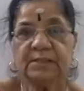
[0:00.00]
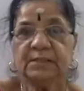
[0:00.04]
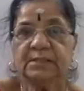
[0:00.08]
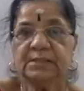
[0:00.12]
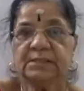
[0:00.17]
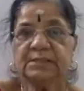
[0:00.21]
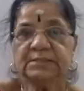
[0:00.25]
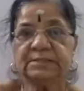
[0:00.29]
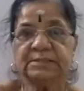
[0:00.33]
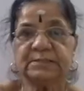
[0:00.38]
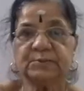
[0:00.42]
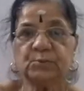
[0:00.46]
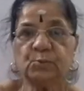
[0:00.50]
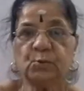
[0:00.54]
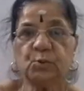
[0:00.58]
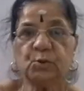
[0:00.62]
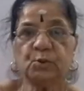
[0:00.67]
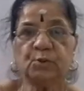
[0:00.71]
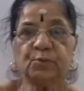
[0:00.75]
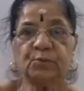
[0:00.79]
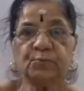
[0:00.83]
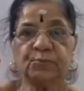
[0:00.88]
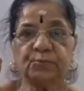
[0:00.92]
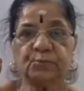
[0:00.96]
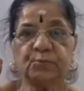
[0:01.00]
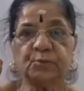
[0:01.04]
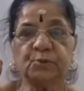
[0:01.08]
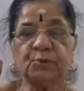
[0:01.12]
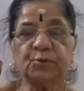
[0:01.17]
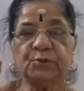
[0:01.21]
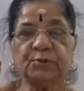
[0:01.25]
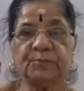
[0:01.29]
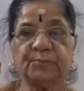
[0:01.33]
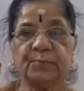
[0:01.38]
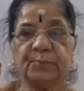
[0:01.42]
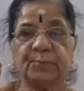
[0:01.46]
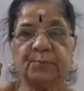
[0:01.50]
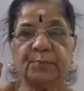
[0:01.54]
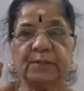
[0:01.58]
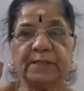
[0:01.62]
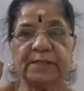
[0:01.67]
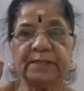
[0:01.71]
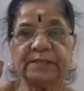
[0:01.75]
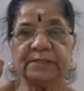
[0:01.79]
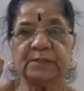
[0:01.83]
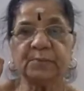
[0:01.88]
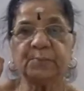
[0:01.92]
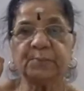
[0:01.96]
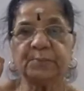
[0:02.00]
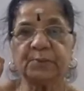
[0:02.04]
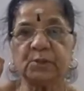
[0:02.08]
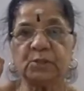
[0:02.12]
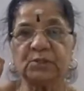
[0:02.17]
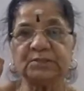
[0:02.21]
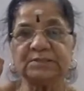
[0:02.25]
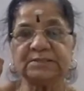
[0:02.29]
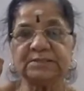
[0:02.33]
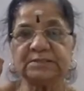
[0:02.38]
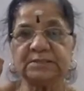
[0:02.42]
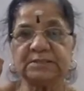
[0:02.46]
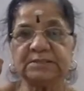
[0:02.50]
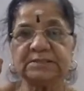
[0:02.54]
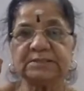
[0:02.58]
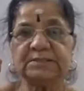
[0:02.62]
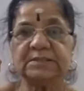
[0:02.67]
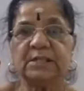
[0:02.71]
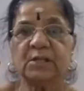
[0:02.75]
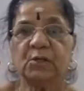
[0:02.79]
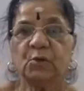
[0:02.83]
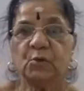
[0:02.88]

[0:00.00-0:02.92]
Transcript: its own food by the process